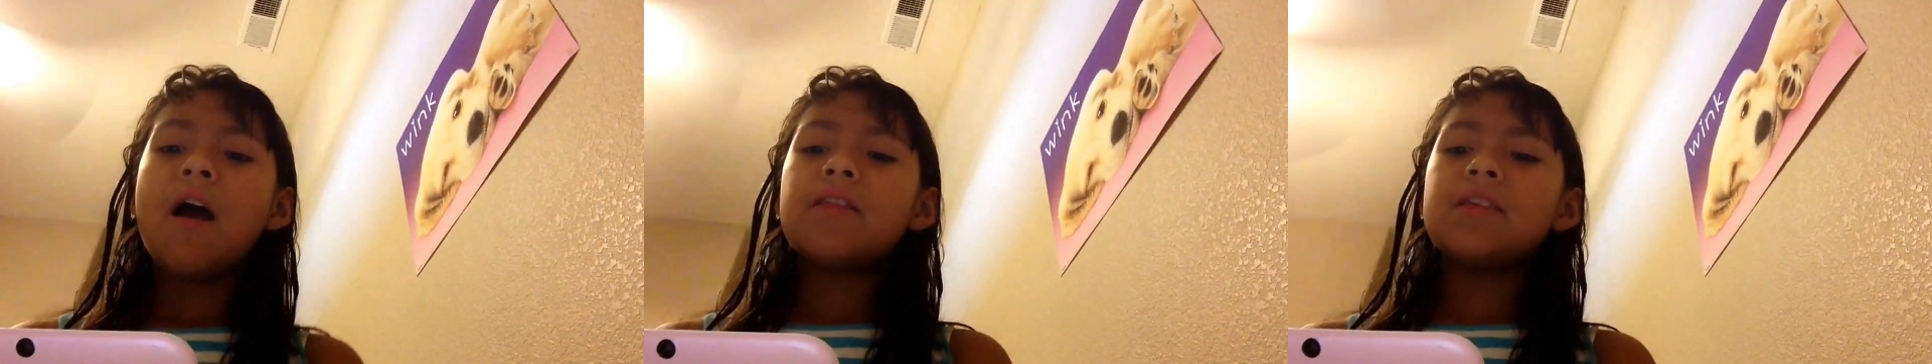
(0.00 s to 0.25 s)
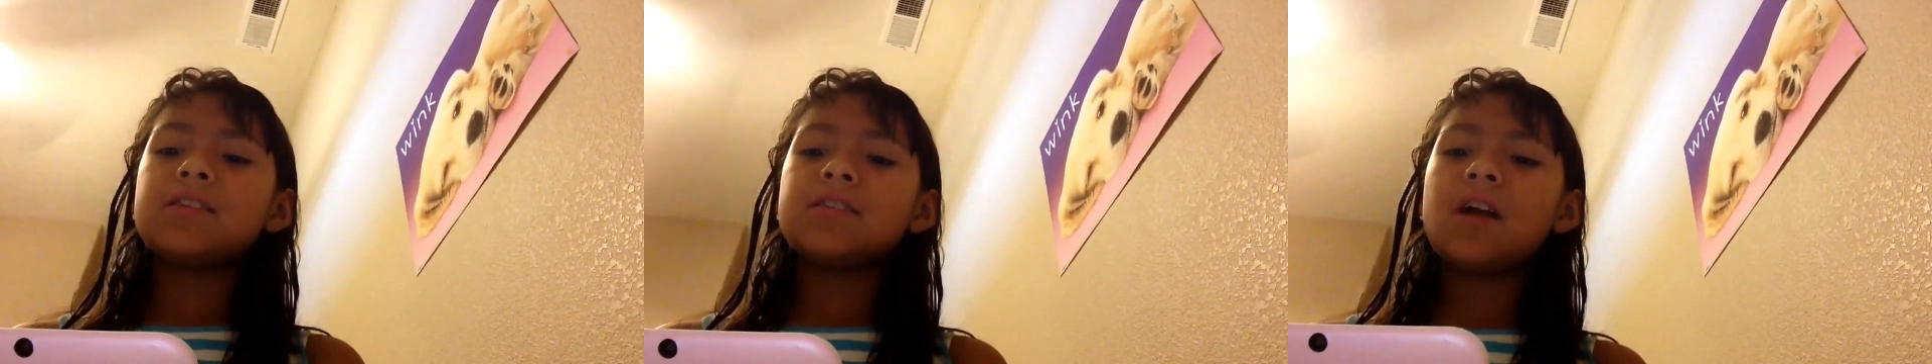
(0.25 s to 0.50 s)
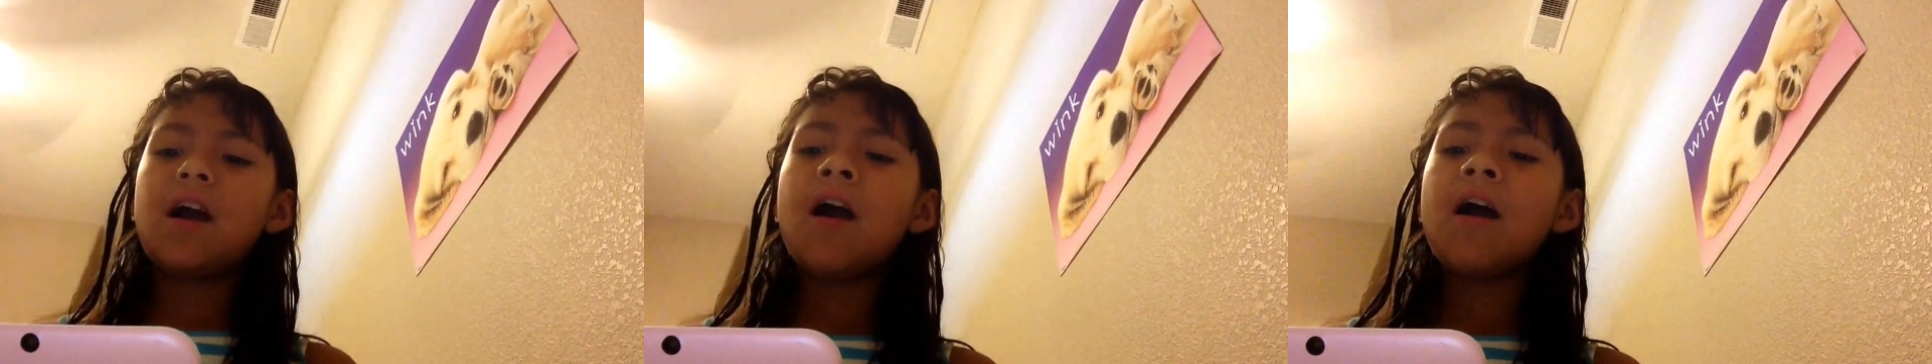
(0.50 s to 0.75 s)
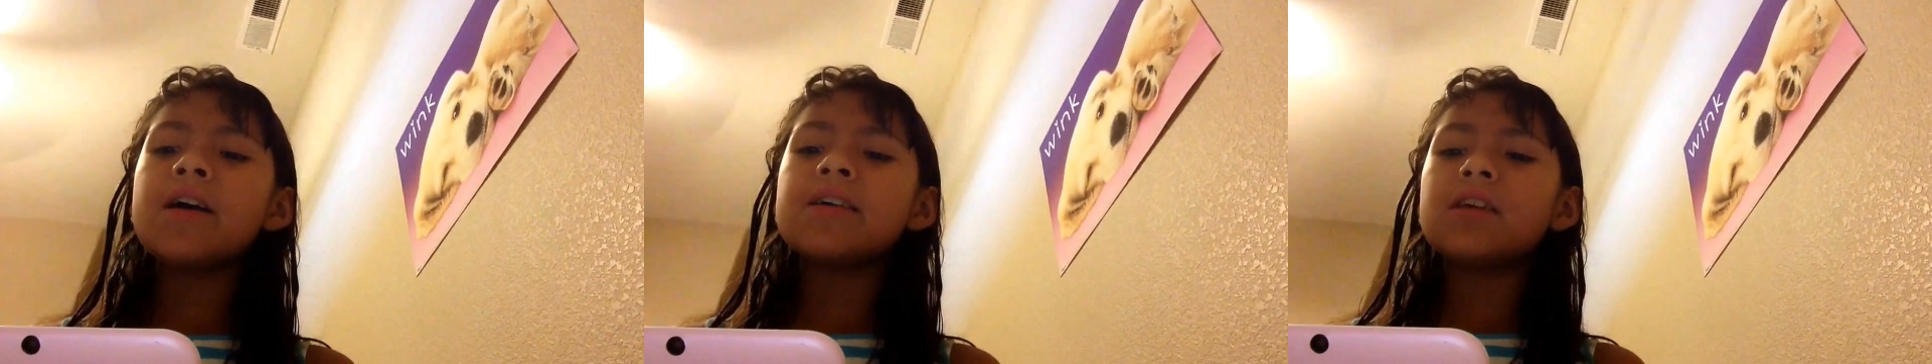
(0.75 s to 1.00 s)
The
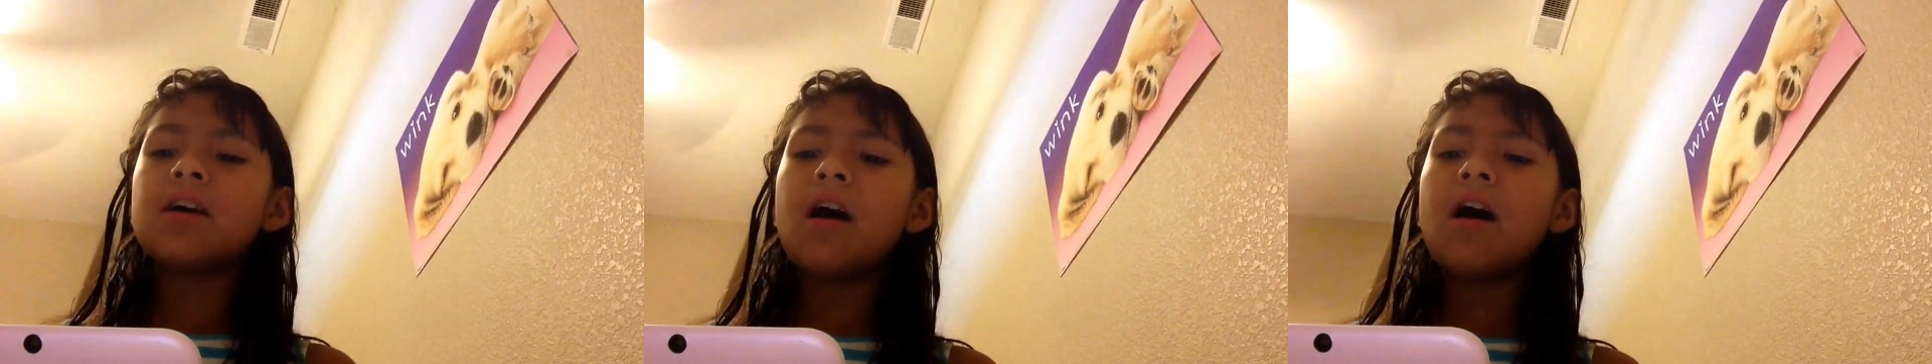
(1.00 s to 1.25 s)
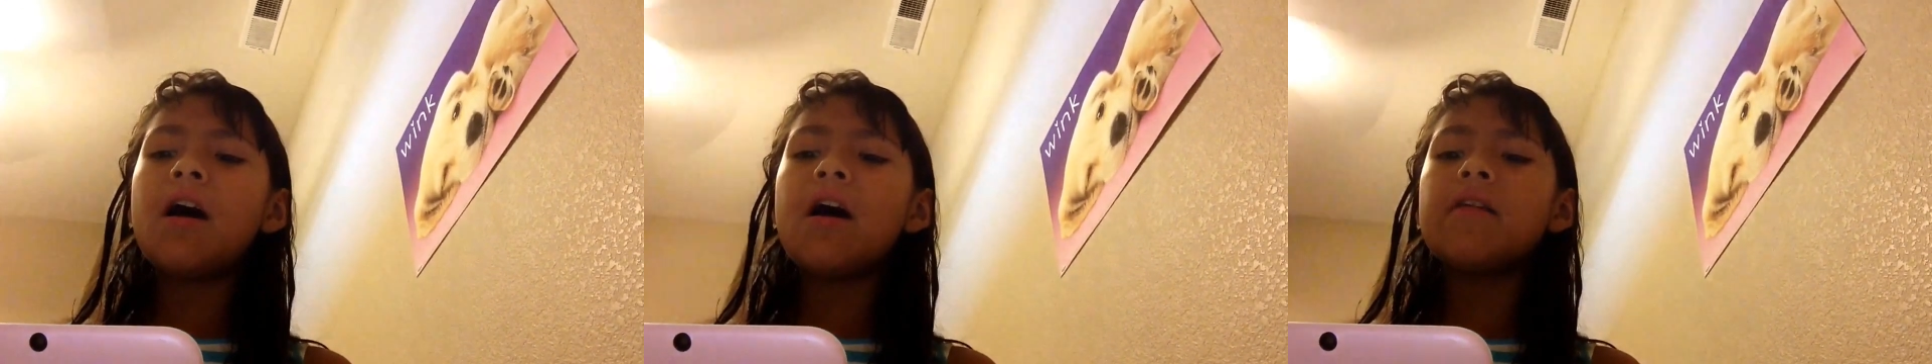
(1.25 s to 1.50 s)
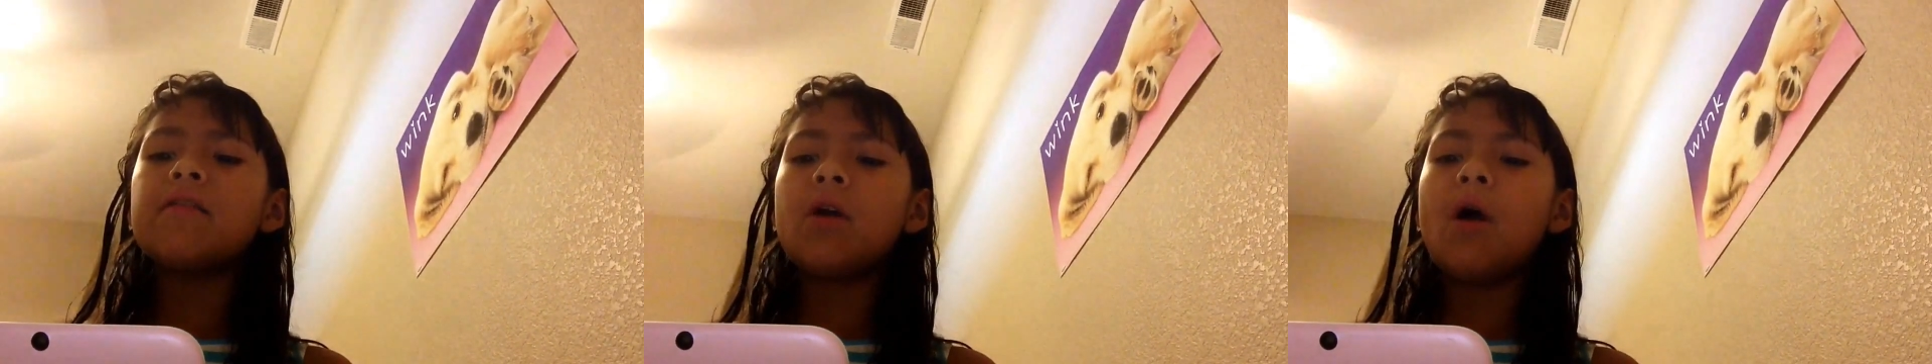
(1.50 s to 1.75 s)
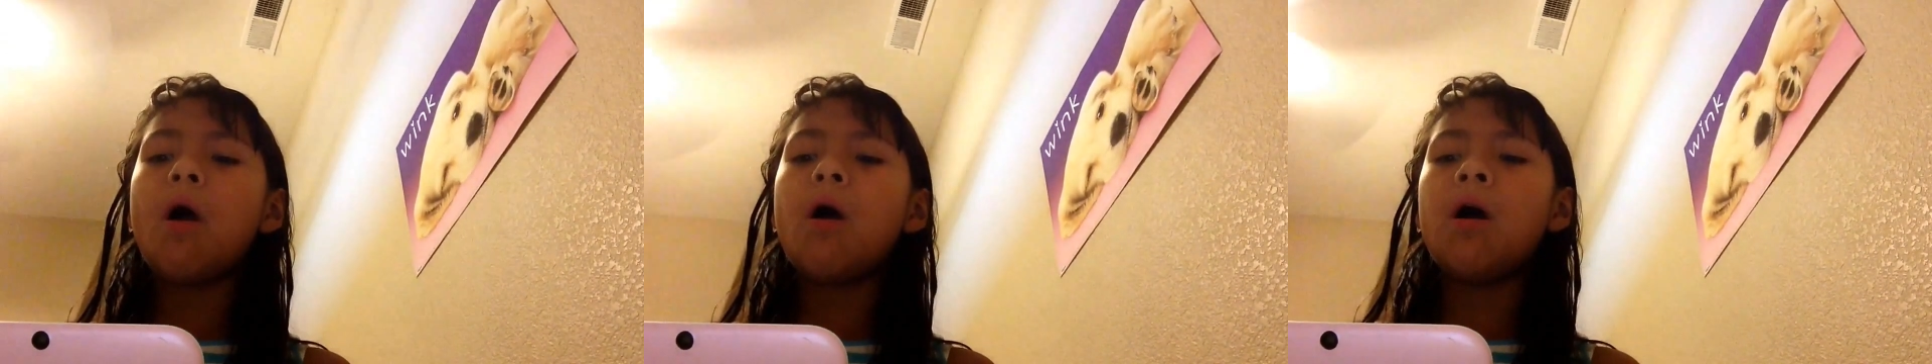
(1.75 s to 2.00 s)
scars of your
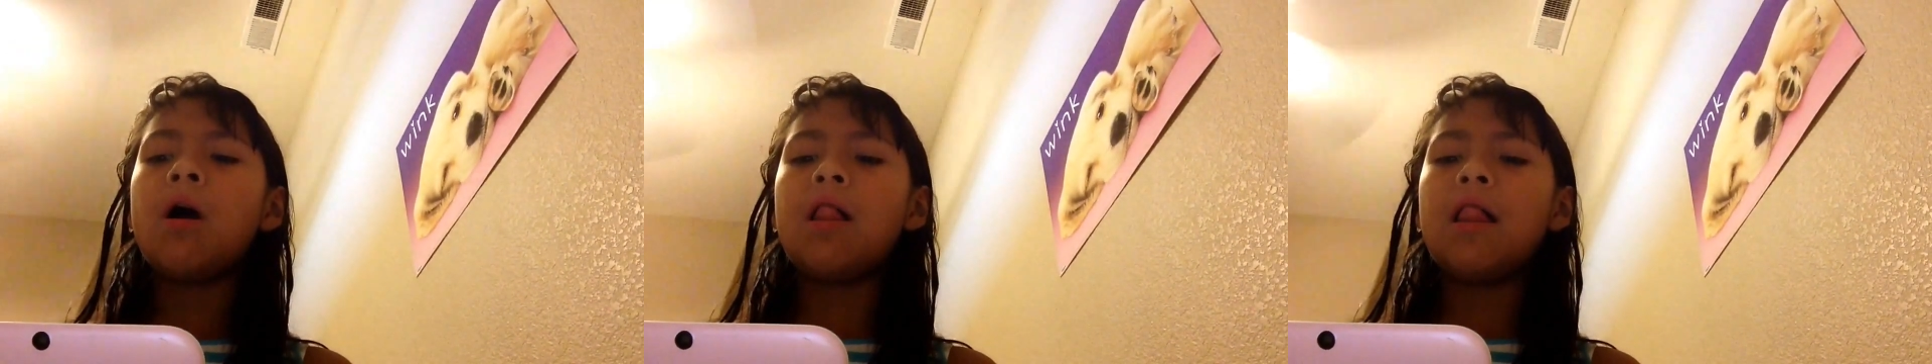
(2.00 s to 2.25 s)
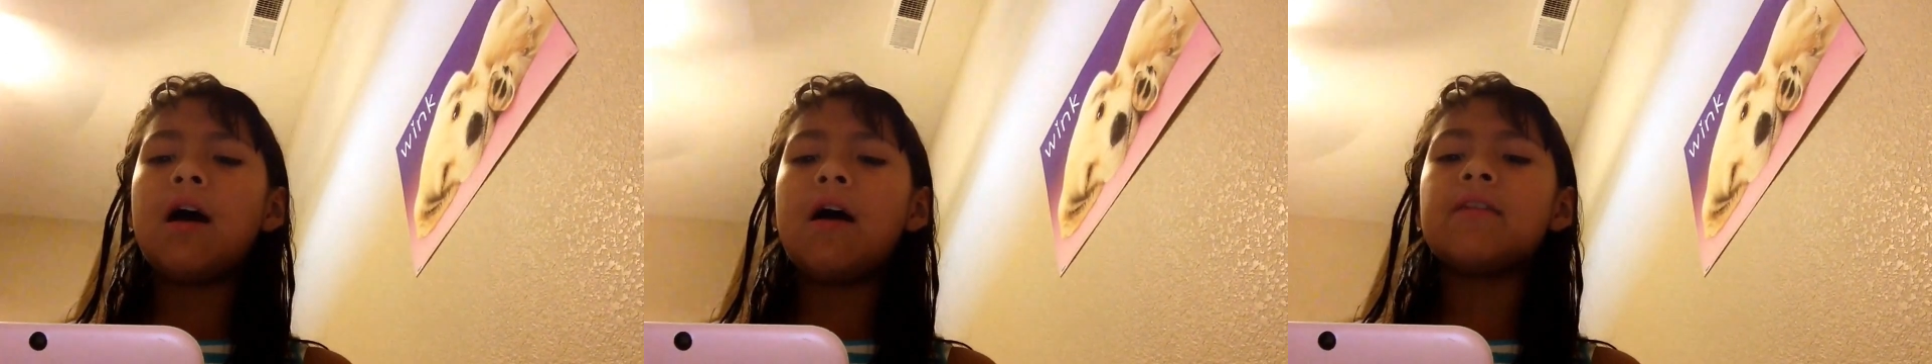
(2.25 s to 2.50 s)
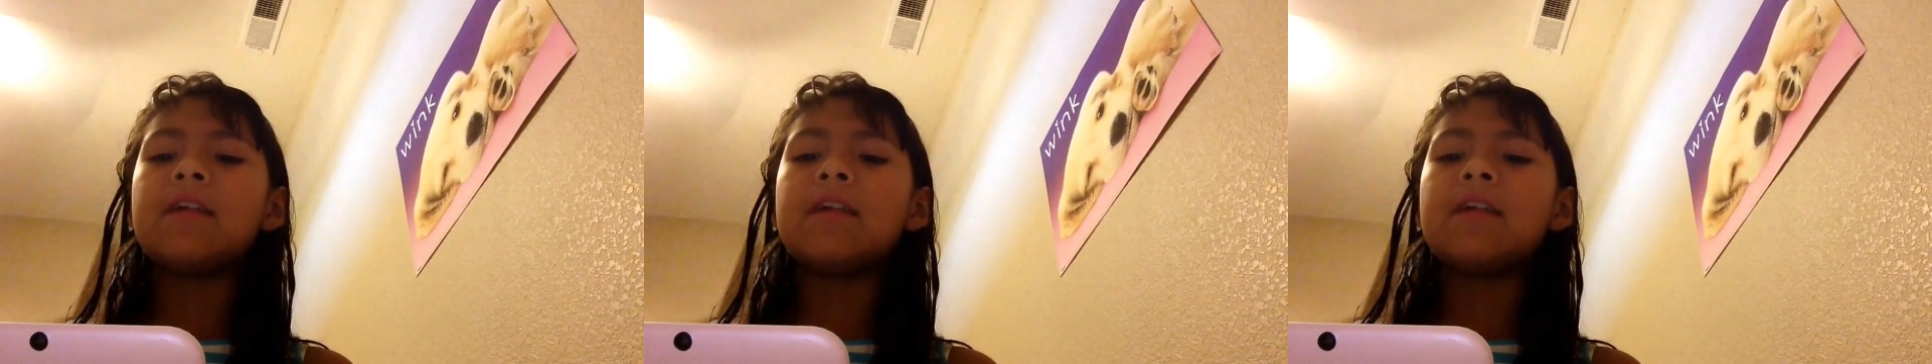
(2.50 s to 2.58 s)
love,